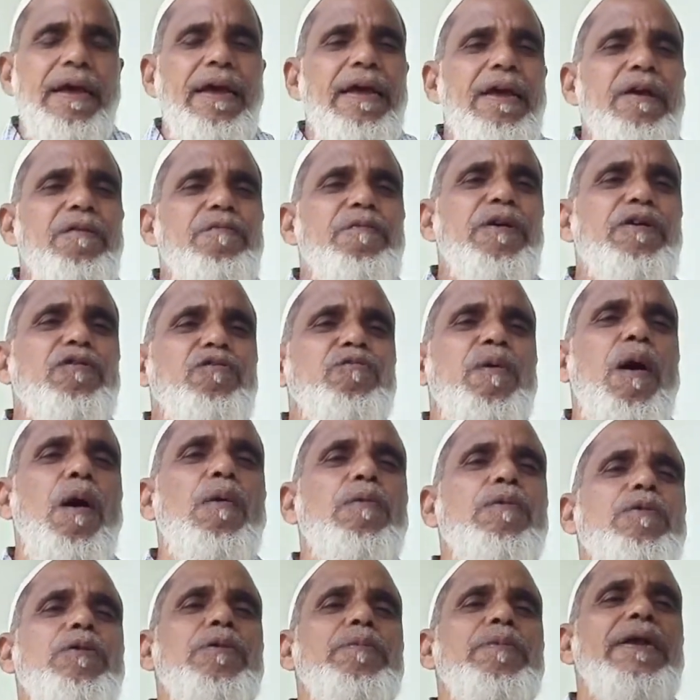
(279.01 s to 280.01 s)
If he is
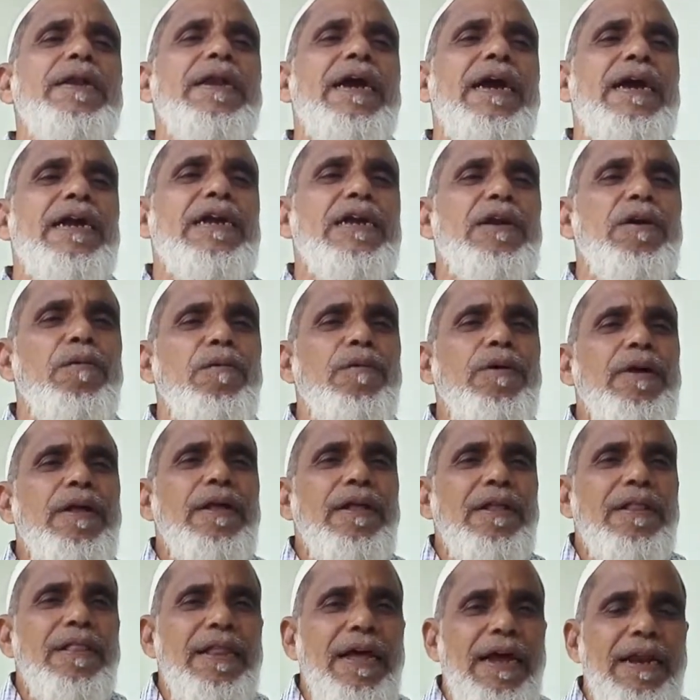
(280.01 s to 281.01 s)
found to be negative,
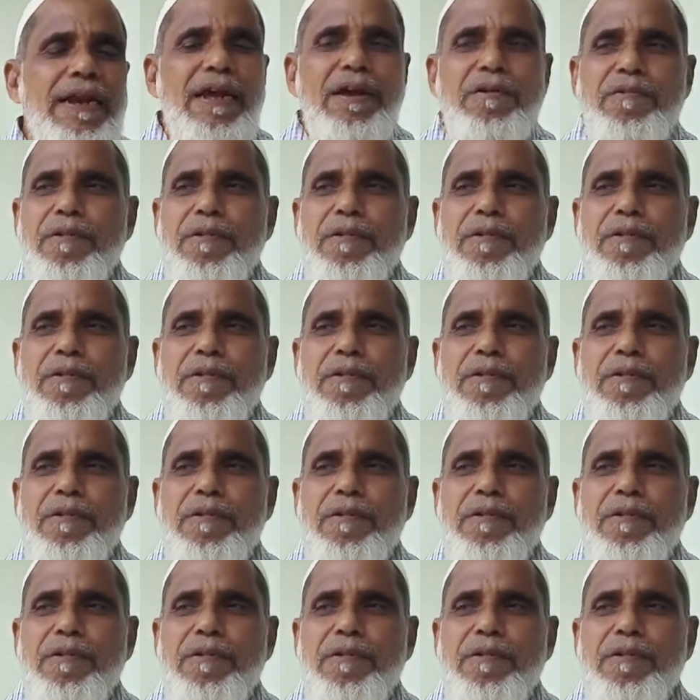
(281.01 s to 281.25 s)
then he